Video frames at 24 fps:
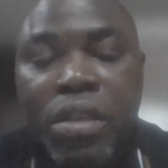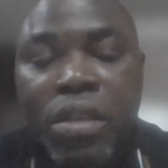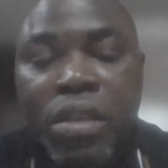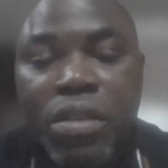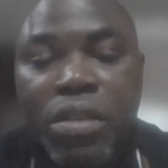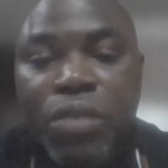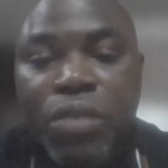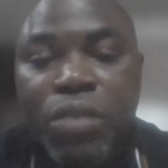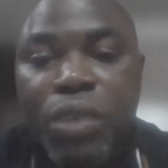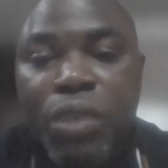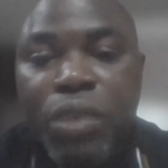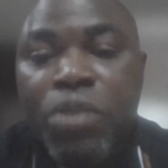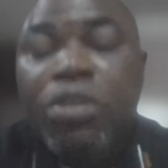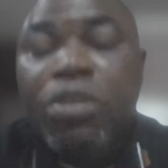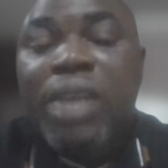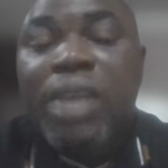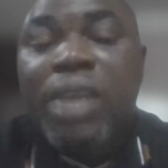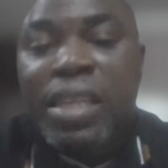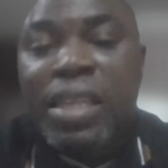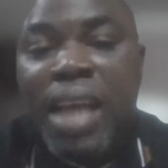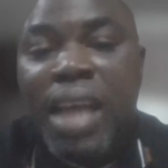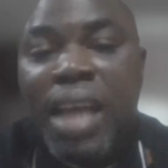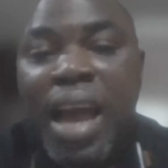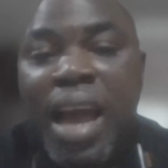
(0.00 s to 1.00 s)
So for those
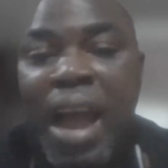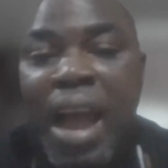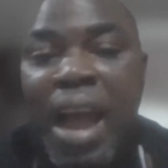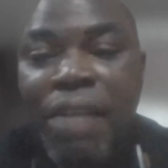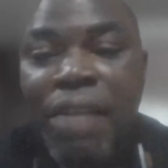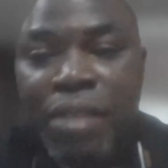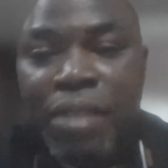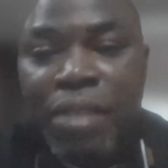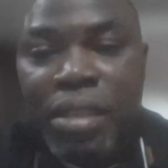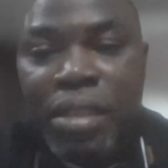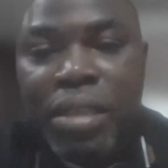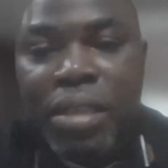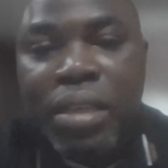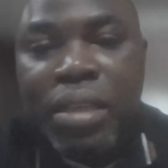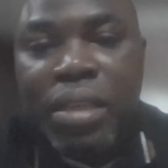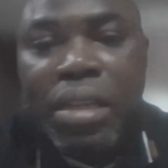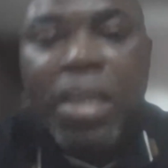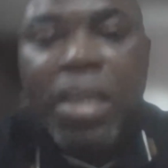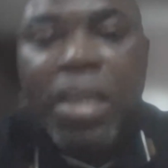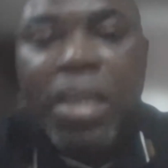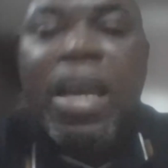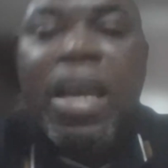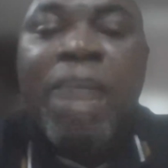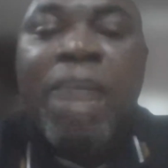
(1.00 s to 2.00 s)
that are high risk,
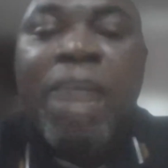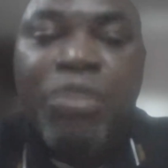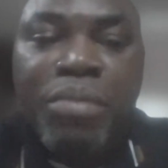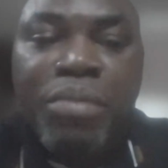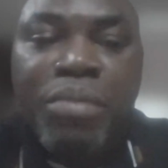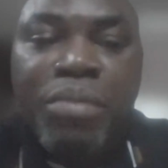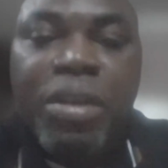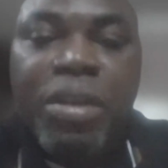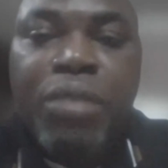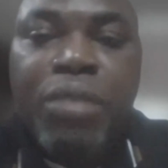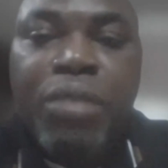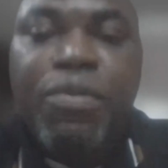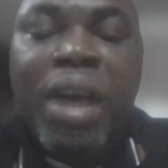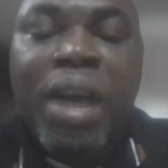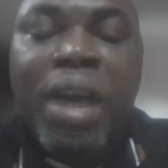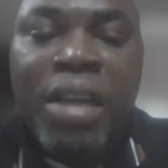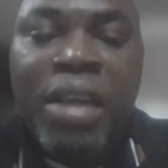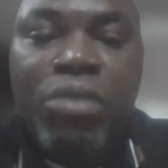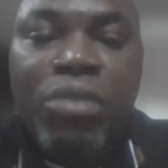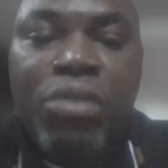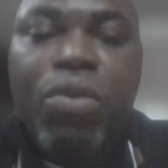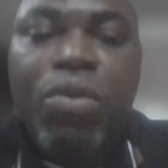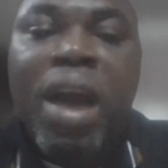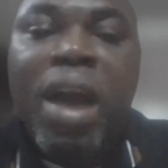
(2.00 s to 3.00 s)
they have to be
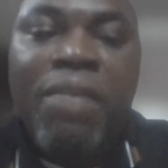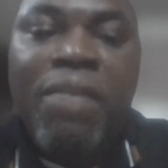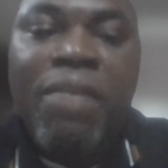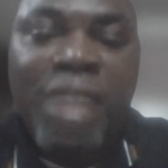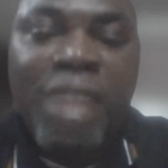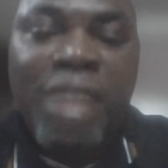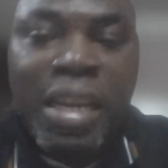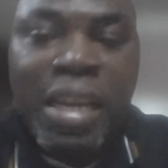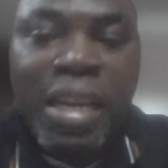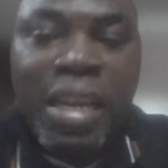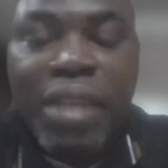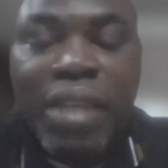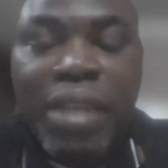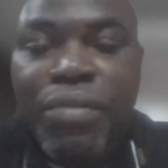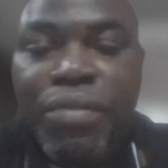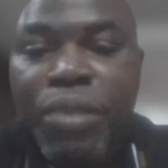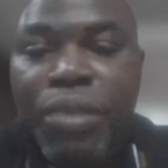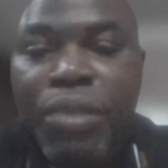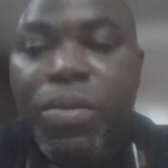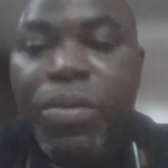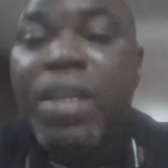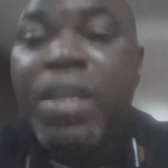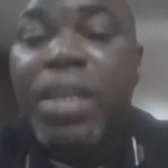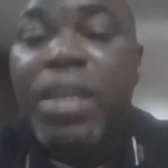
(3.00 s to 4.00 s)
referred to have their delivery
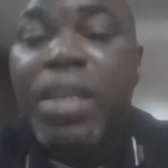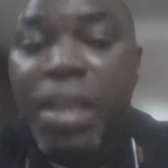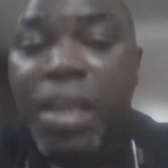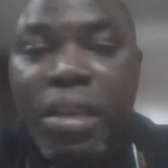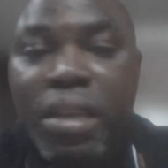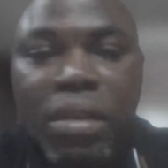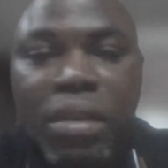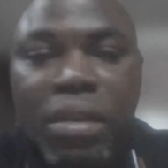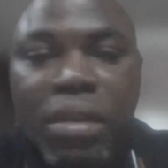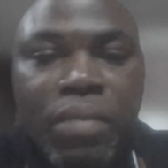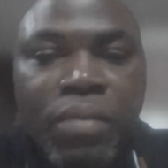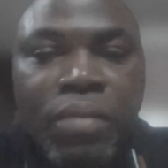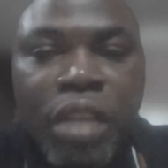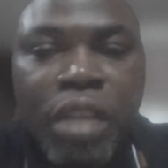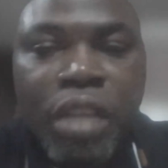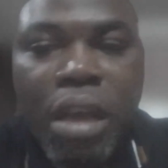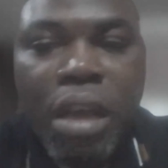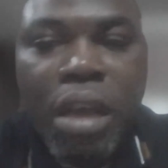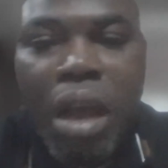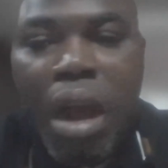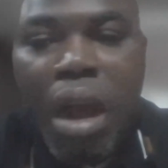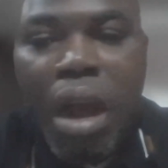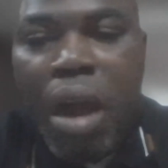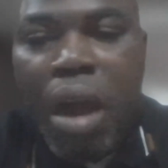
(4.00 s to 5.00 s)
within
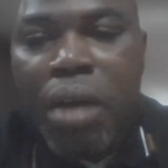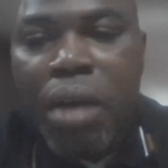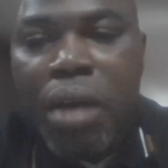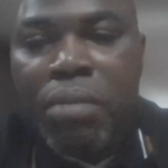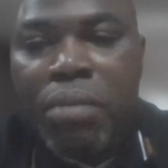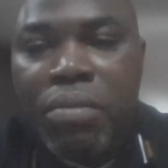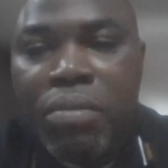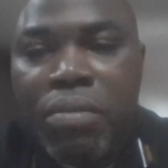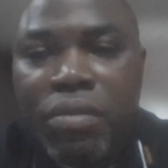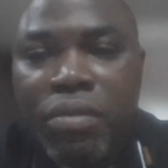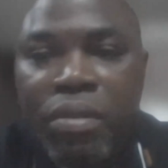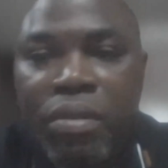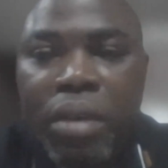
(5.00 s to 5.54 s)
um,